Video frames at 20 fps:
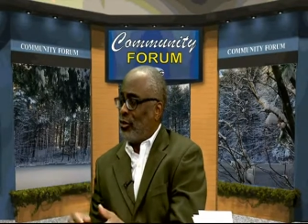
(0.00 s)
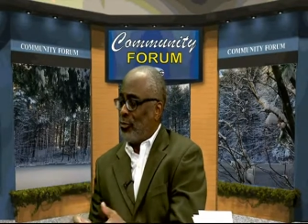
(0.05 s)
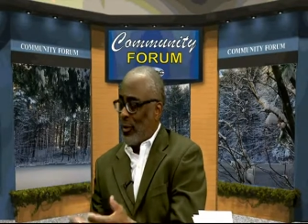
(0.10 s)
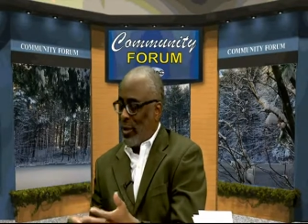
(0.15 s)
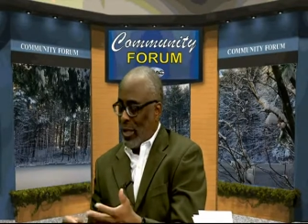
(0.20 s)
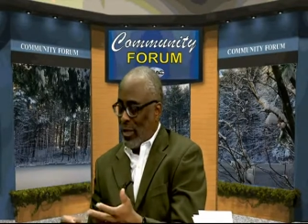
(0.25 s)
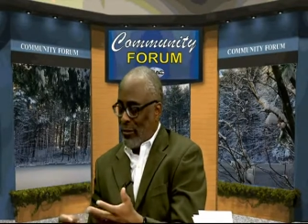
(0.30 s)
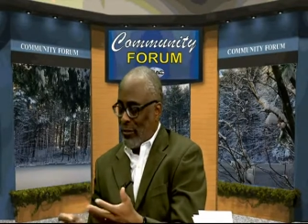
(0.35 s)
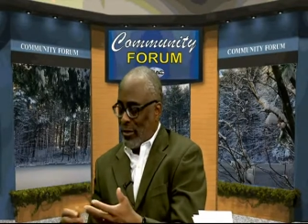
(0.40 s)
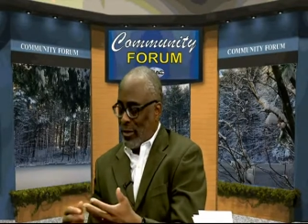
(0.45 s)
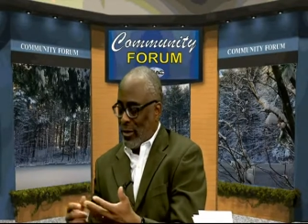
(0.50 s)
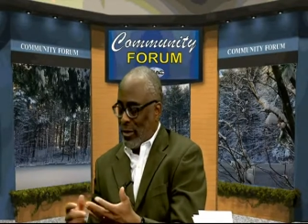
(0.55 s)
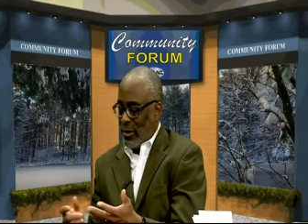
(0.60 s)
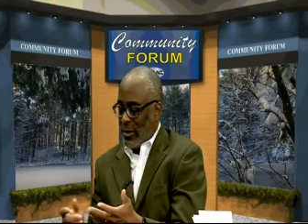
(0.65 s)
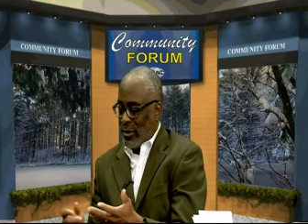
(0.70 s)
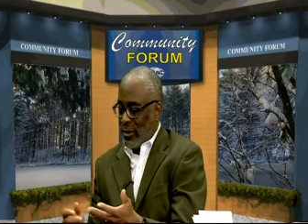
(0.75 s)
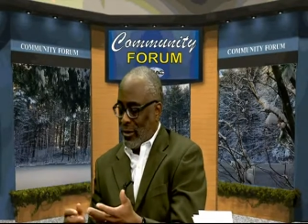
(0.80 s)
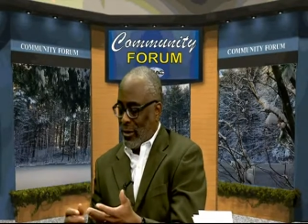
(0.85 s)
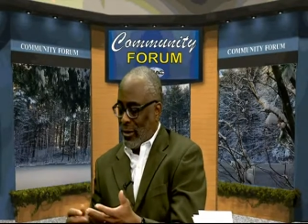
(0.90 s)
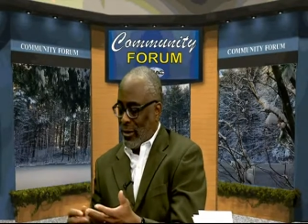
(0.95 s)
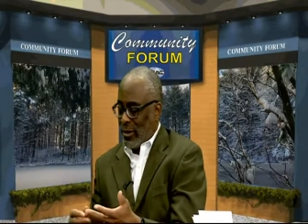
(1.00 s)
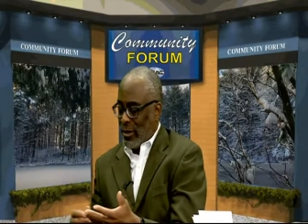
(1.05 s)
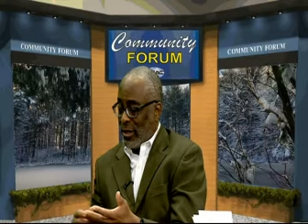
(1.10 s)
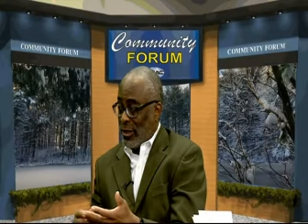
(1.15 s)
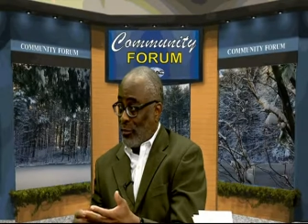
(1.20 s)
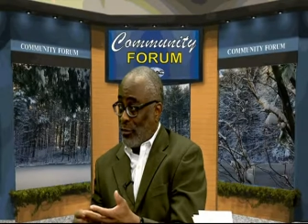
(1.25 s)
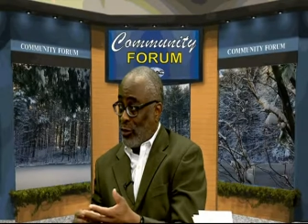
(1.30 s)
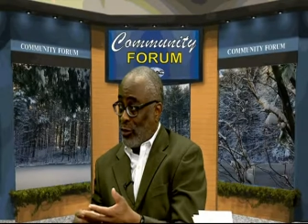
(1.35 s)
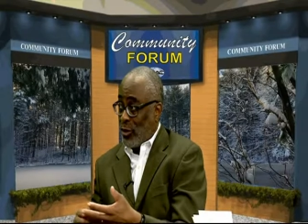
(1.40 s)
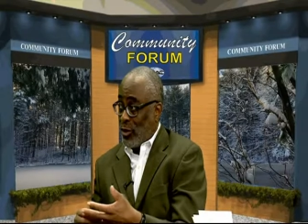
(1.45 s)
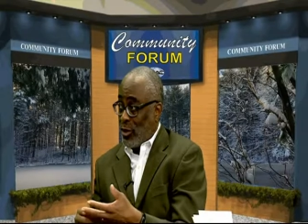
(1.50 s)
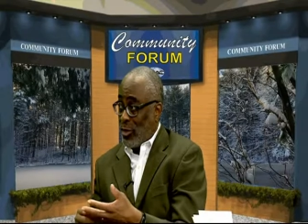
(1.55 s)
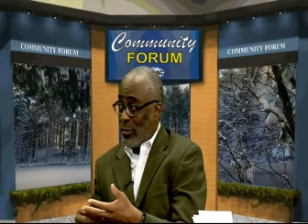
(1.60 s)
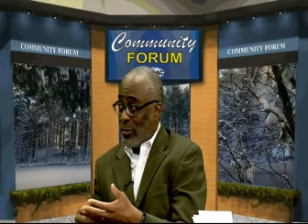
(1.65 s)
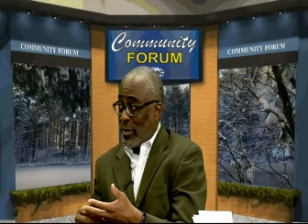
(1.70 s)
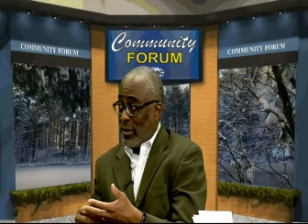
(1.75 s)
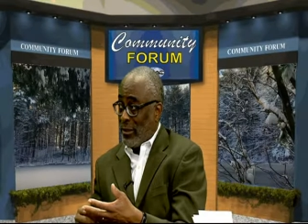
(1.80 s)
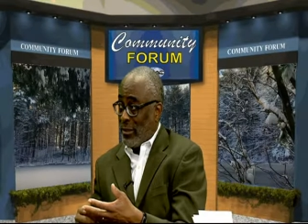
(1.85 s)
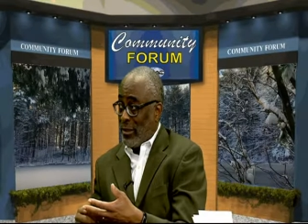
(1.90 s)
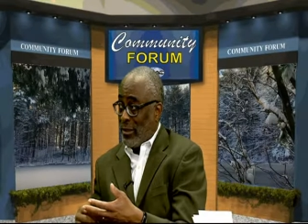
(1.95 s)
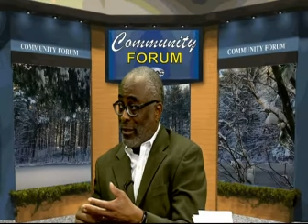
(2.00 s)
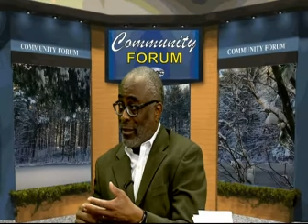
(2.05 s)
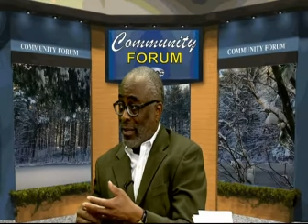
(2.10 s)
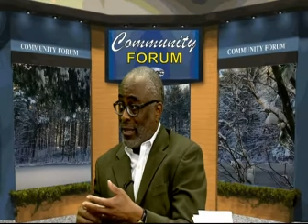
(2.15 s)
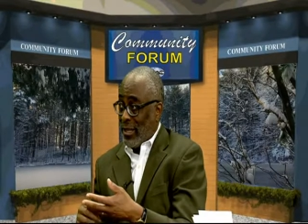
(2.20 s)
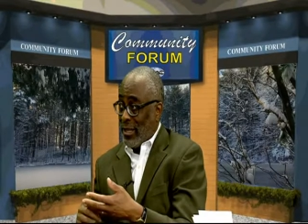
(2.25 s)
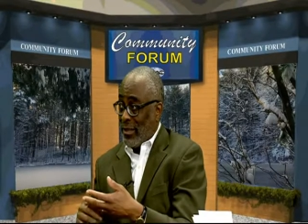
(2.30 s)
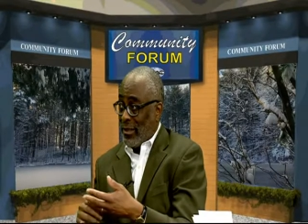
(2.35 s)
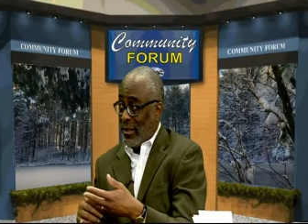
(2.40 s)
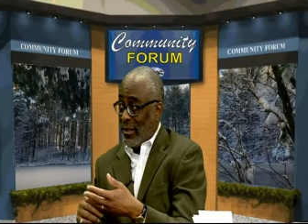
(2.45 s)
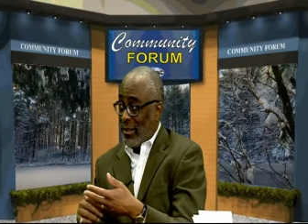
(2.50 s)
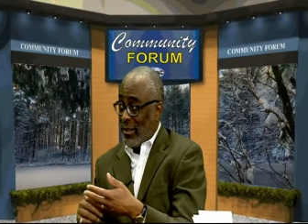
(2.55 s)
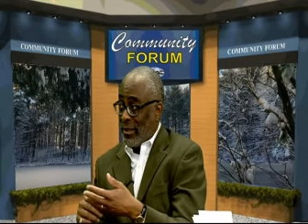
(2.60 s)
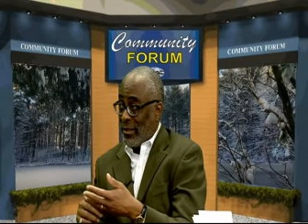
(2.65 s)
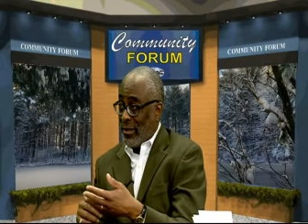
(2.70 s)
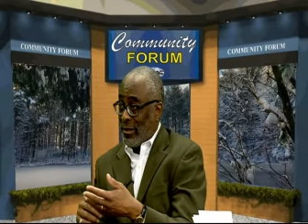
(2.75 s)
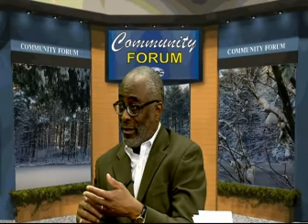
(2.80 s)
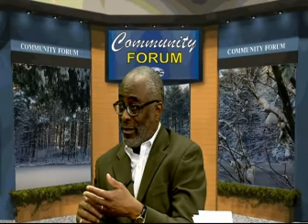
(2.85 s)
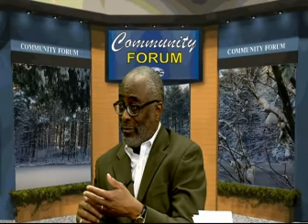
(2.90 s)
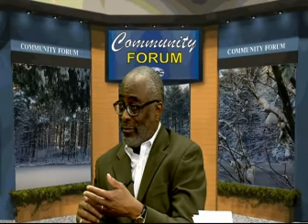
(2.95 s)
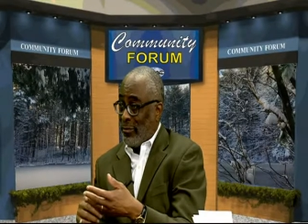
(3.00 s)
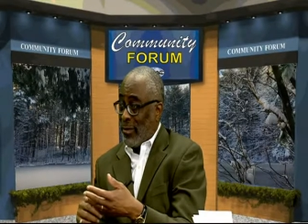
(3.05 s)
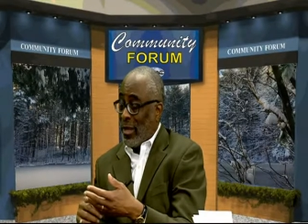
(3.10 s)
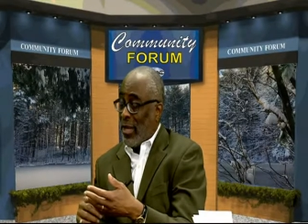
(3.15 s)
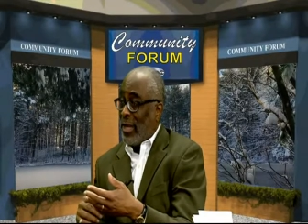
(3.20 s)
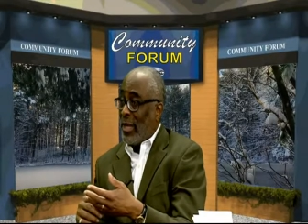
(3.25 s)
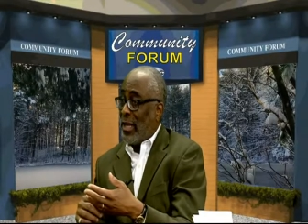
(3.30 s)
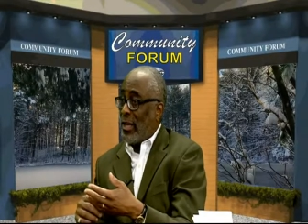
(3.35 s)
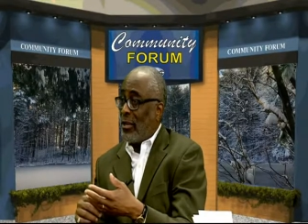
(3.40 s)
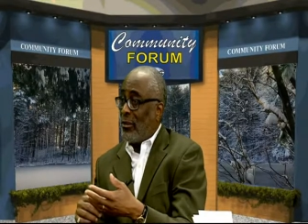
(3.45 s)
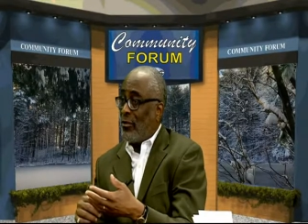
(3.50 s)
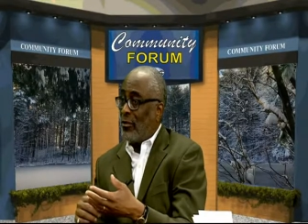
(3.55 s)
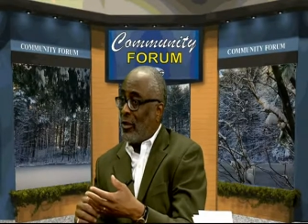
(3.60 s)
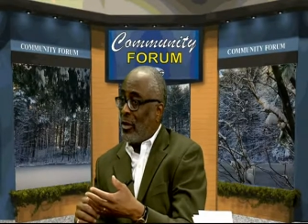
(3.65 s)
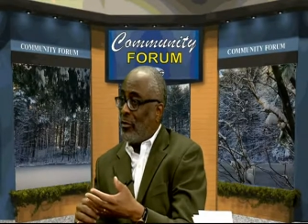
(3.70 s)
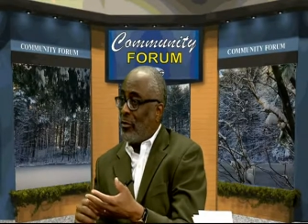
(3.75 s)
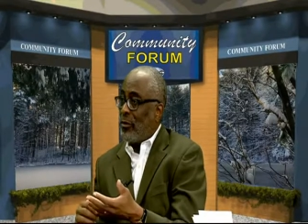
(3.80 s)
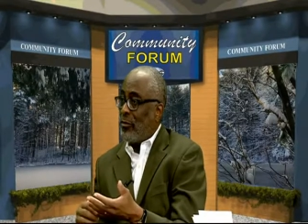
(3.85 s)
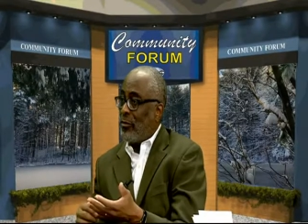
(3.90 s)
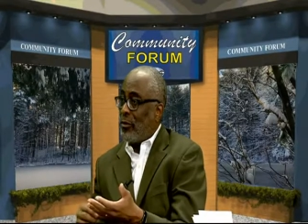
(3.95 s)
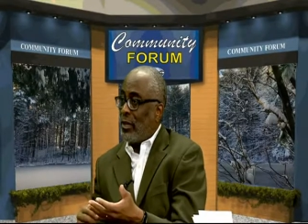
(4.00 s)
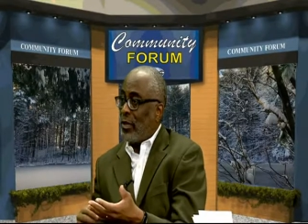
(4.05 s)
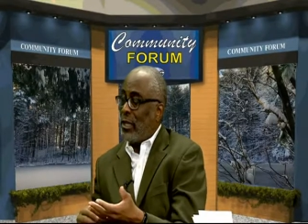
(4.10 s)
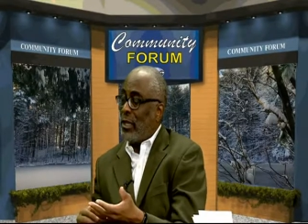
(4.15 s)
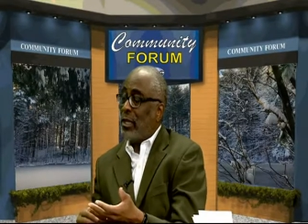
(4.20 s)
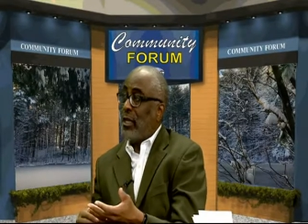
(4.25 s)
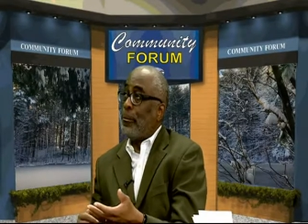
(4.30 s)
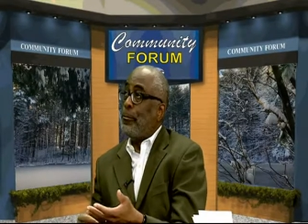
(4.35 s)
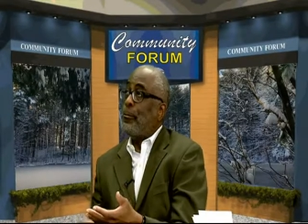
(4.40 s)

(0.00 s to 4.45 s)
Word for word: We have the, the things we talk about uh, in some of the